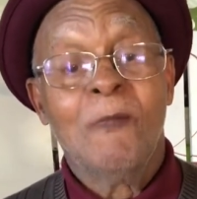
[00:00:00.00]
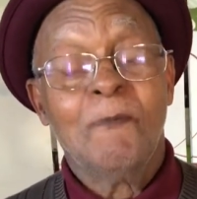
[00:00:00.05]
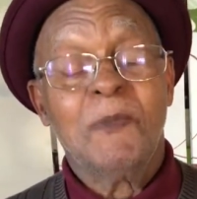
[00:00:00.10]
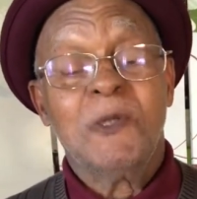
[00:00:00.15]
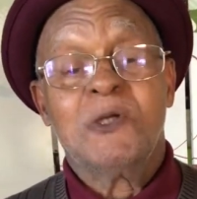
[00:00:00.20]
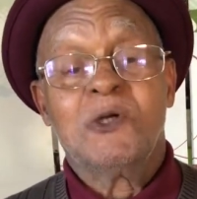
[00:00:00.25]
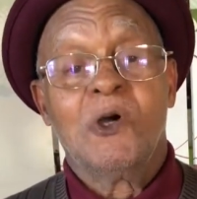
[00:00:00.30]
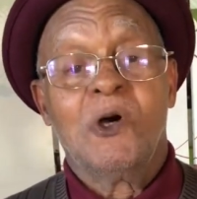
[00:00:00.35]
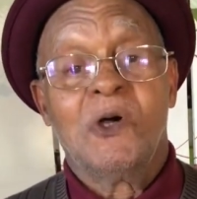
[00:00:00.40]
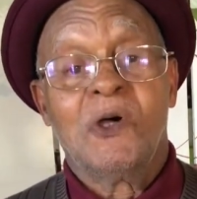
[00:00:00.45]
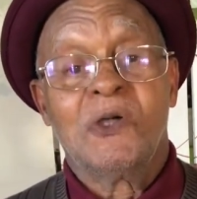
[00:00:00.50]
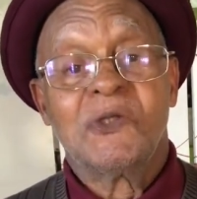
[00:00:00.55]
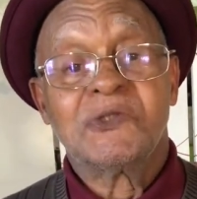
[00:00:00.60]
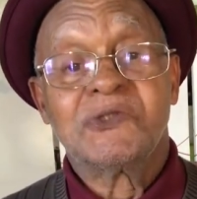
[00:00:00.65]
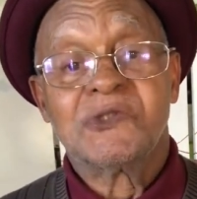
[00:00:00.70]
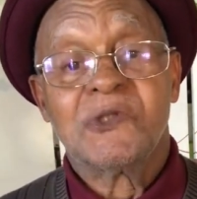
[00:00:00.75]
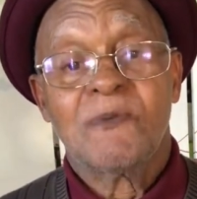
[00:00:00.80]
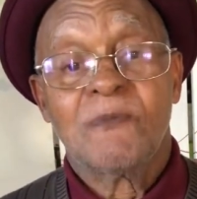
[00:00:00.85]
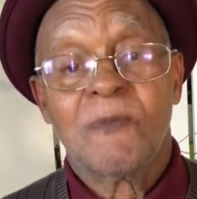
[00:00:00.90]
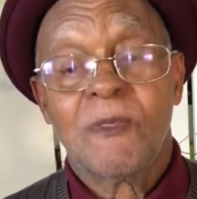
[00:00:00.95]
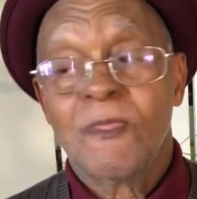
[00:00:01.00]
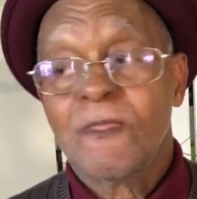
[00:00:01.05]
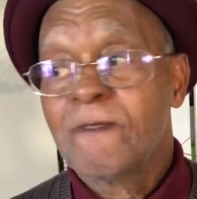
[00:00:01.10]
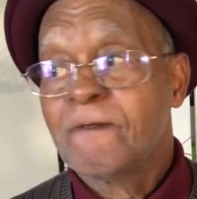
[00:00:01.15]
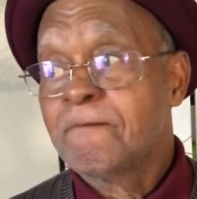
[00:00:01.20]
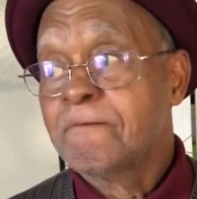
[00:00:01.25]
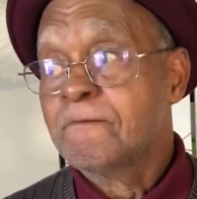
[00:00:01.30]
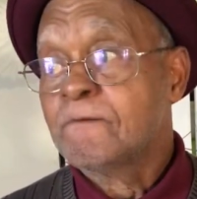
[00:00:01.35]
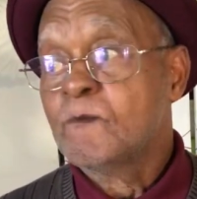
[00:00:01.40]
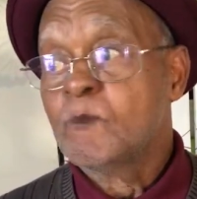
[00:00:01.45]
Because
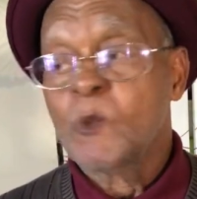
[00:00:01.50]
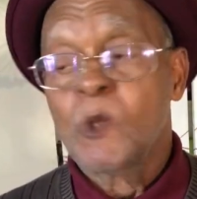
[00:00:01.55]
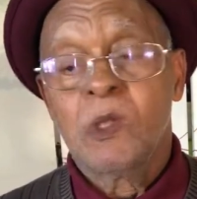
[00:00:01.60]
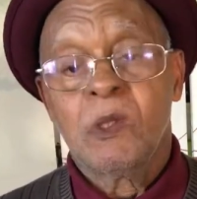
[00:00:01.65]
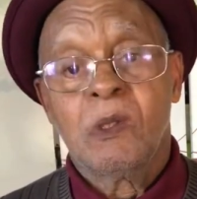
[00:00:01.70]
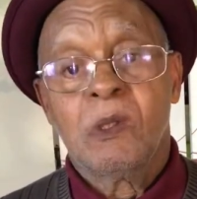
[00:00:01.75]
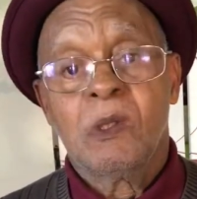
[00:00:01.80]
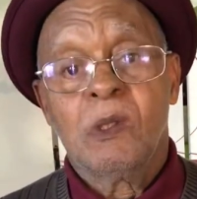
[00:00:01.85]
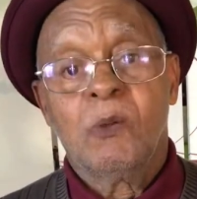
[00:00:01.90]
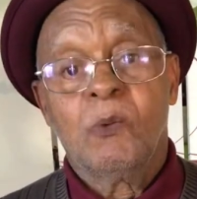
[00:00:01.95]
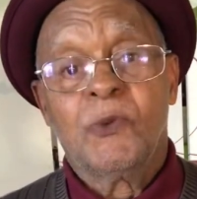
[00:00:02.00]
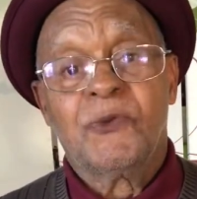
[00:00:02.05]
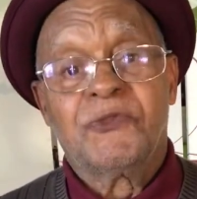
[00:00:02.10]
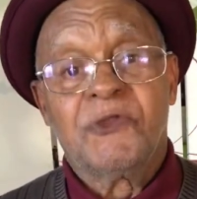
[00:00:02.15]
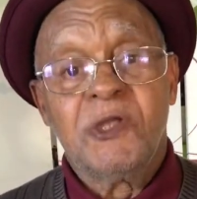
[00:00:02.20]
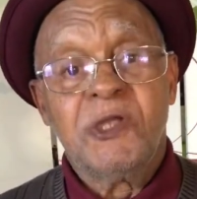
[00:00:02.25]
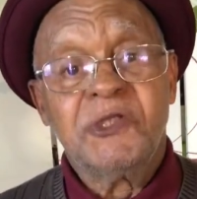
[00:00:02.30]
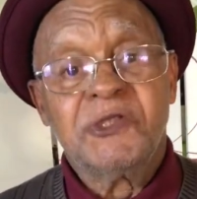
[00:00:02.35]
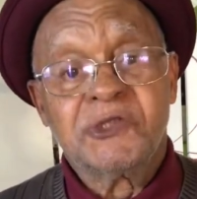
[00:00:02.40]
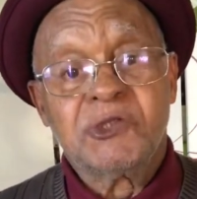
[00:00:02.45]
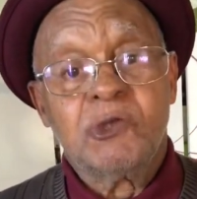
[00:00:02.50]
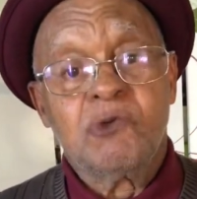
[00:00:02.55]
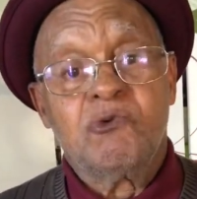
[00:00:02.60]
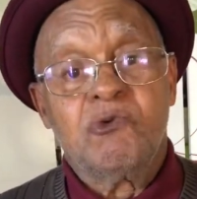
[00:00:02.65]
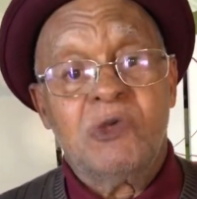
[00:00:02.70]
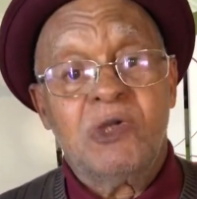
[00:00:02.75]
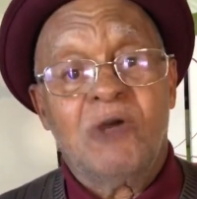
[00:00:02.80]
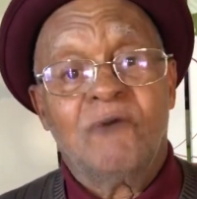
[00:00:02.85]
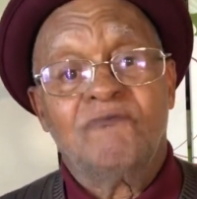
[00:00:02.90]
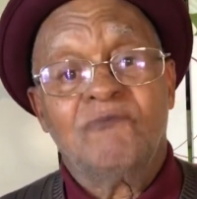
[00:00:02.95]
with each
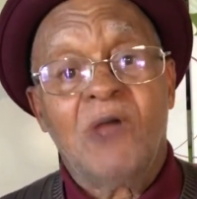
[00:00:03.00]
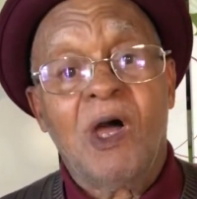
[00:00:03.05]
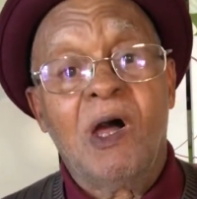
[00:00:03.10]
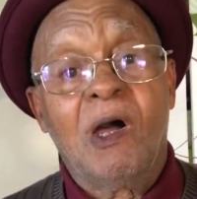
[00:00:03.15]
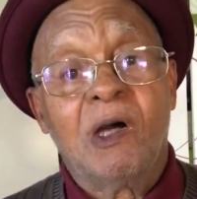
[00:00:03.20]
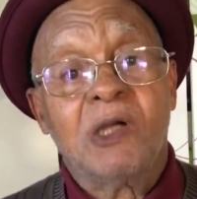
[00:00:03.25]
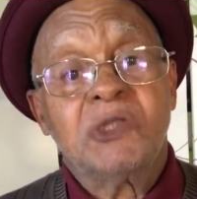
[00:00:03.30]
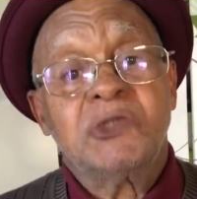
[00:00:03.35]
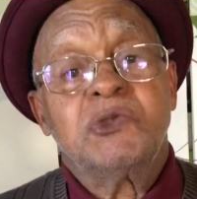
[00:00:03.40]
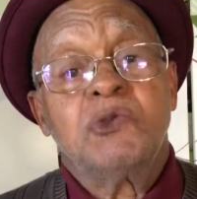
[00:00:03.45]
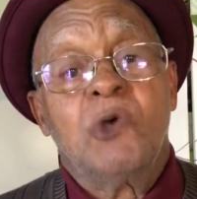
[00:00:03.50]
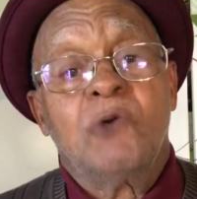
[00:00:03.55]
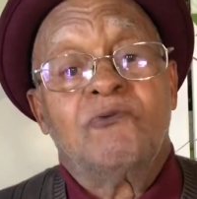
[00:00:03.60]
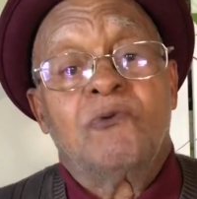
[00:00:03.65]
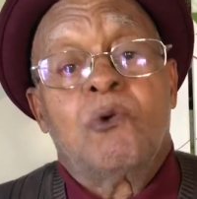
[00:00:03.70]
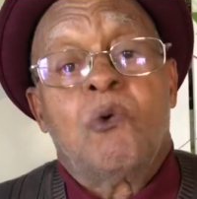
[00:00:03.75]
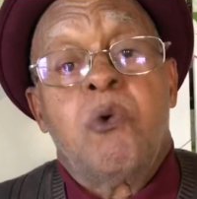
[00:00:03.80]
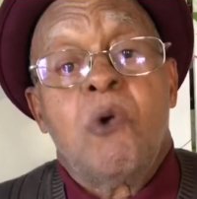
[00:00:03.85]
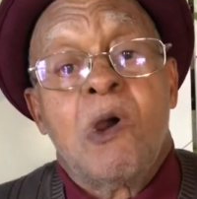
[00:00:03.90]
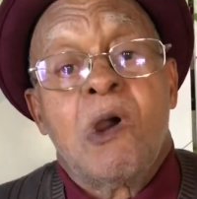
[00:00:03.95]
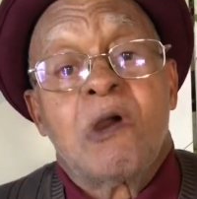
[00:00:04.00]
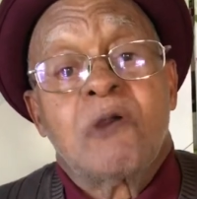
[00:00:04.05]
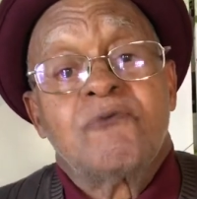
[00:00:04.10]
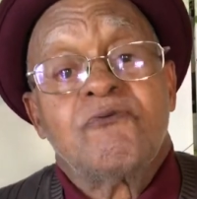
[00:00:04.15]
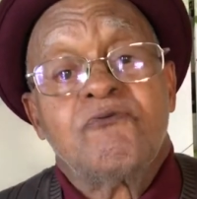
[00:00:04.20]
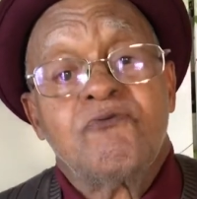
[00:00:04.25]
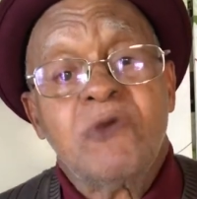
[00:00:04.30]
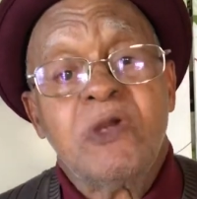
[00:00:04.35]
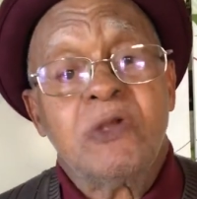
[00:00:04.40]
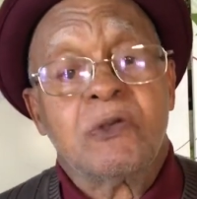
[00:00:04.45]
degree of knowledge, you have acquired
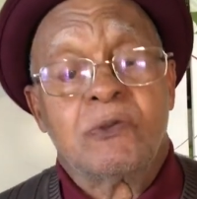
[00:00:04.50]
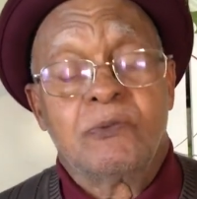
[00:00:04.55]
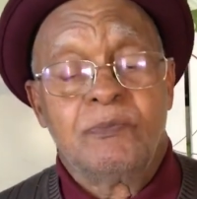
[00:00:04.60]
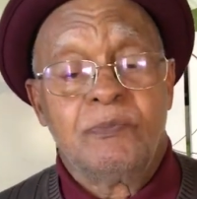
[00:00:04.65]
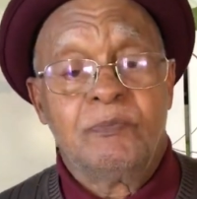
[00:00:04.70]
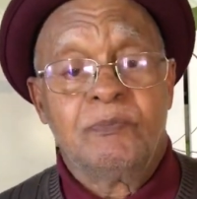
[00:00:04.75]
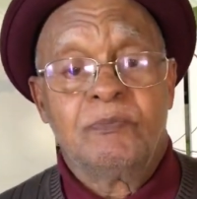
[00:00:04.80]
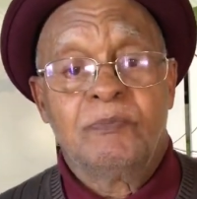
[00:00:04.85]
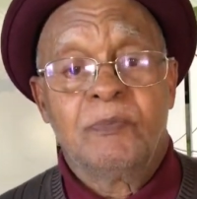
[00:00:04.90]
freedom.